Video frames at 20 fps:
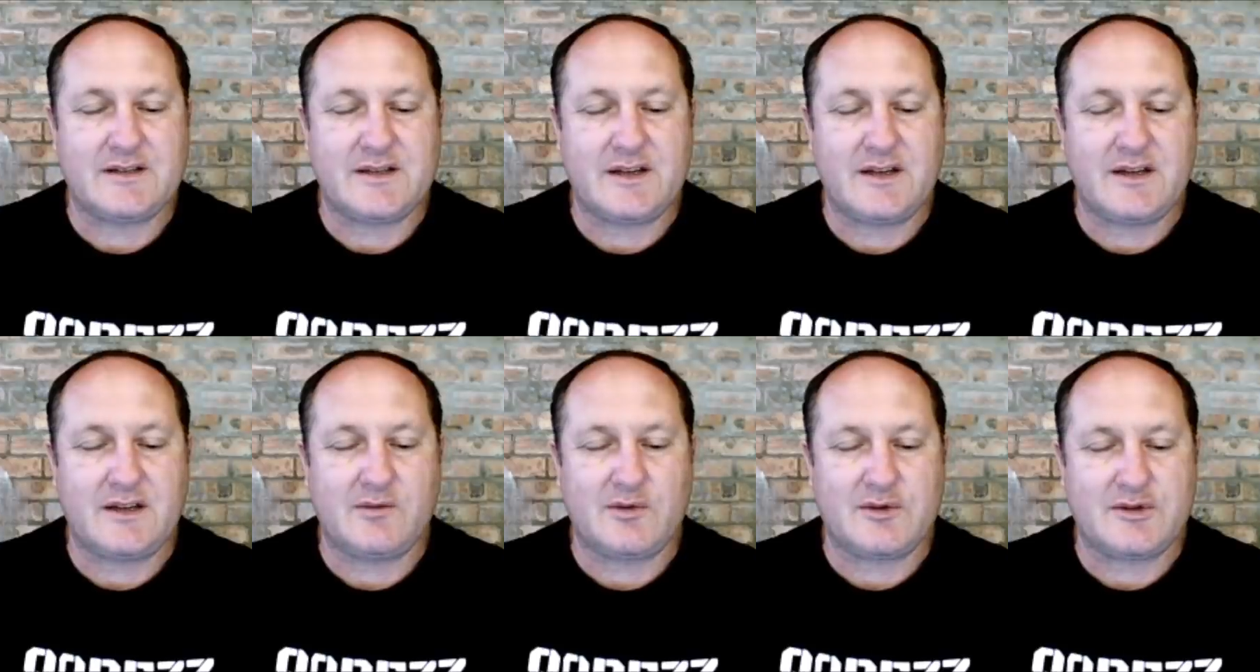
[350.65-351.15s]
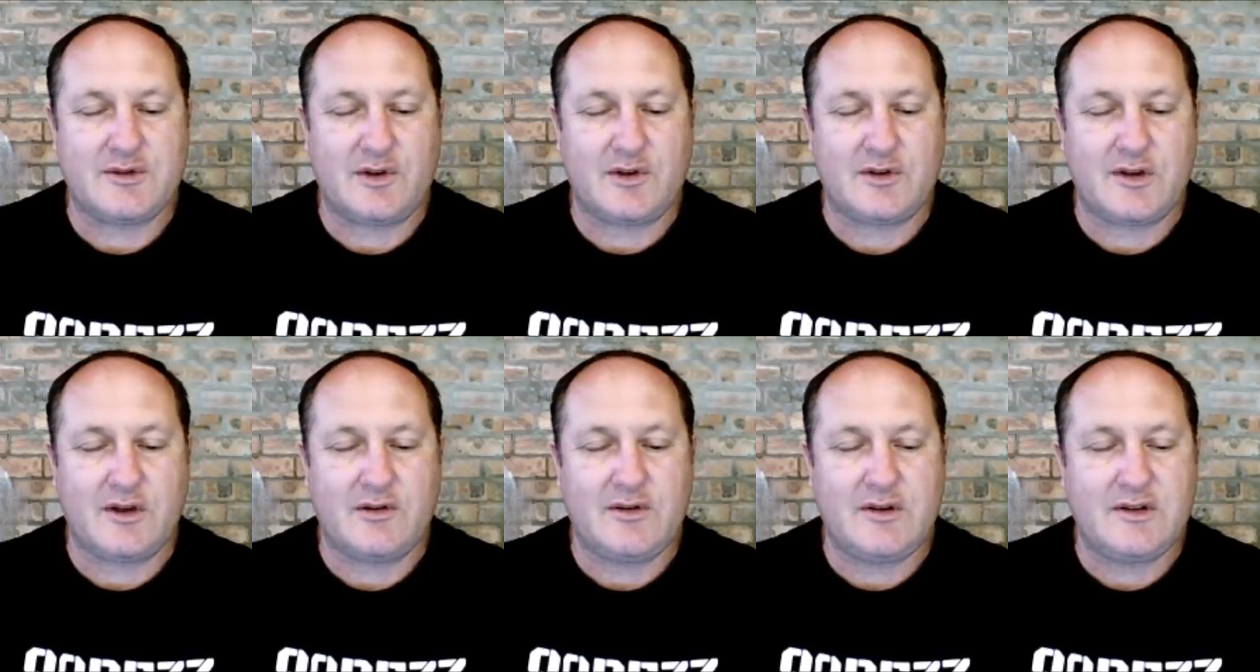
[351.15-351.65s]
saying it was
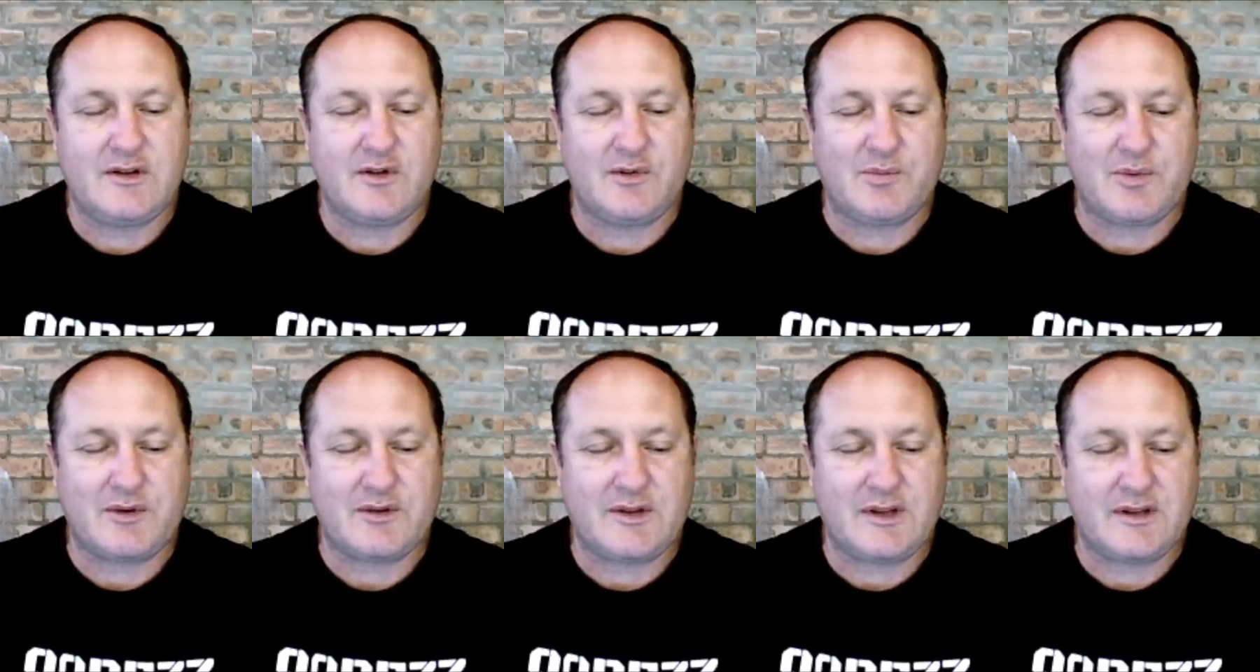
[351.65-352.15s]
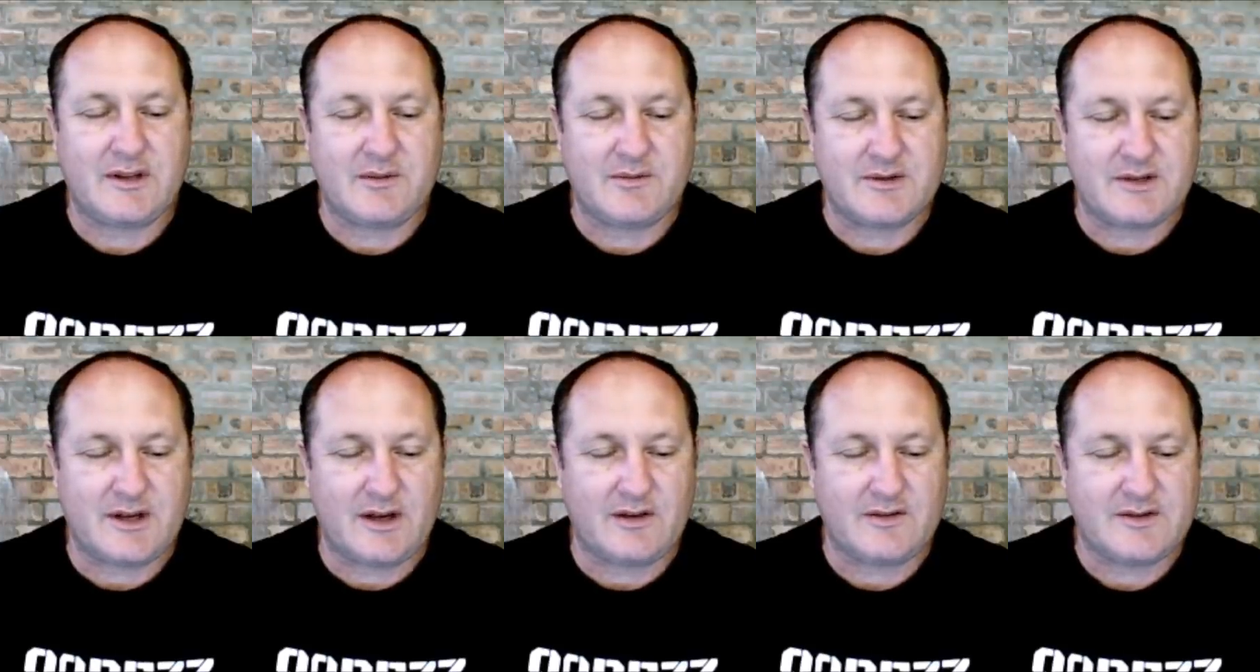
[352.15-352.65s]
not only to protect
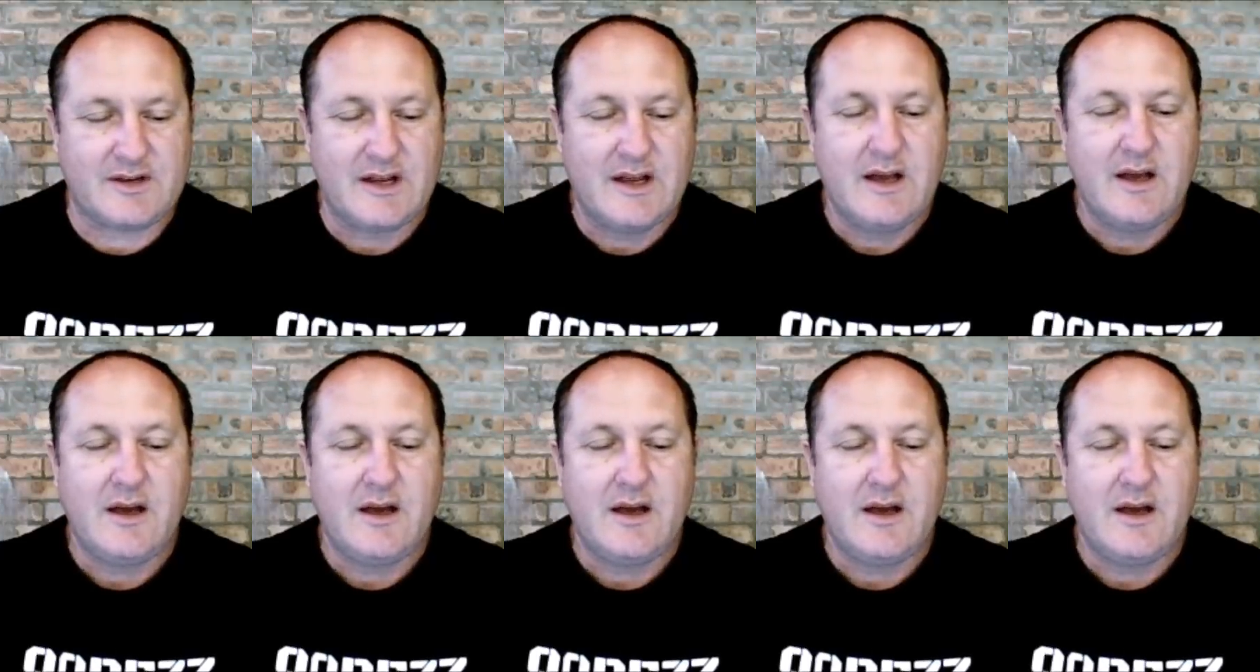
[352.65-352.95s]
themselves